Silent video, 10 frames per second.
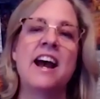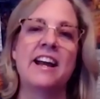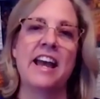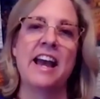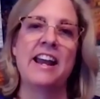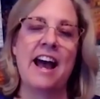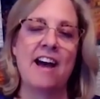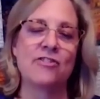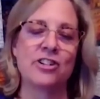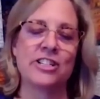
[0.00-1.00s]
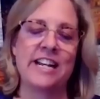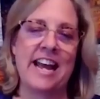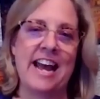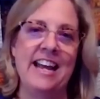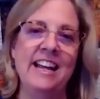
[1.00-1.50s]
again after
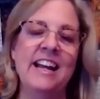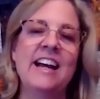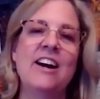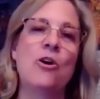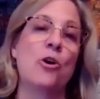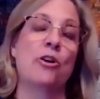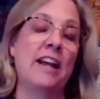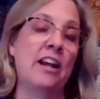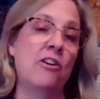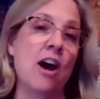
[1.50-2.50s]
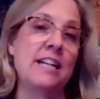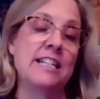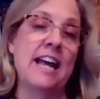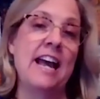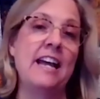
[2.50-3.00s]
today or later on
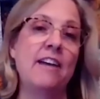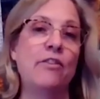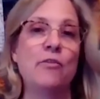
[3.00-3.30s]
today if